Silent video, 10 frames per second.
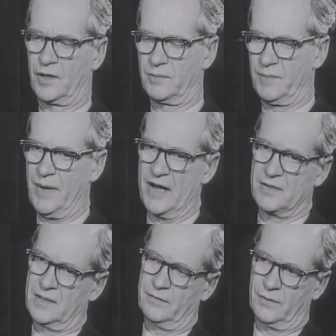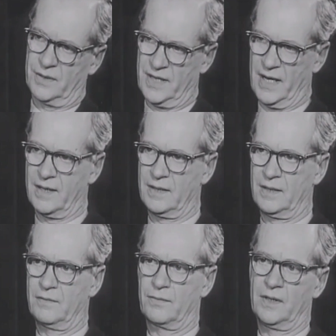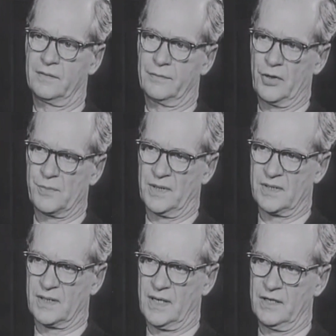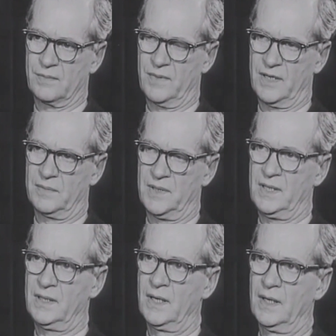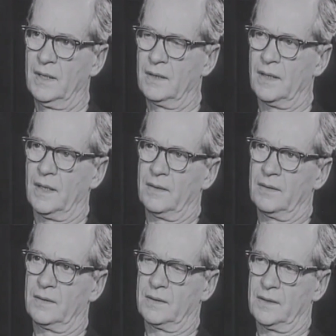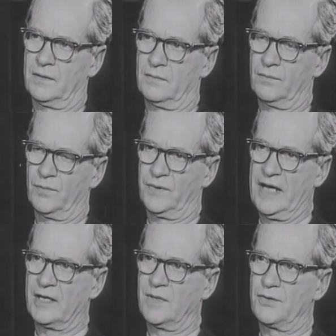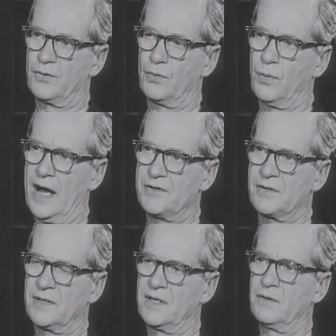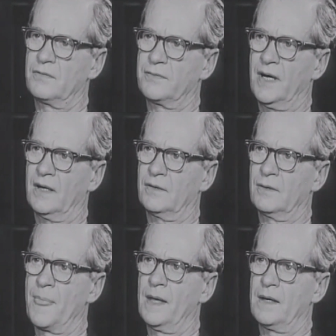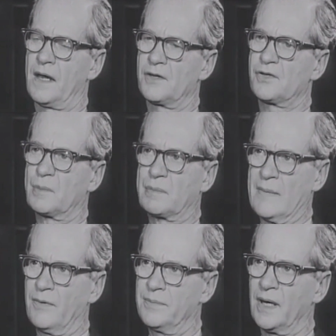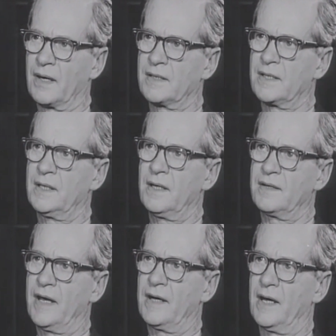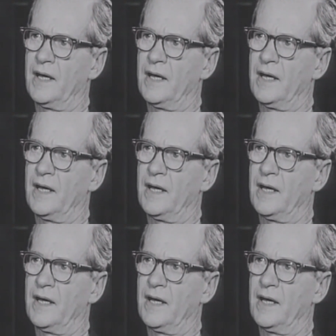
It can be positive or negative, reinforcement as the case may be, and the datum that you watch, the thing you follow, is the probability that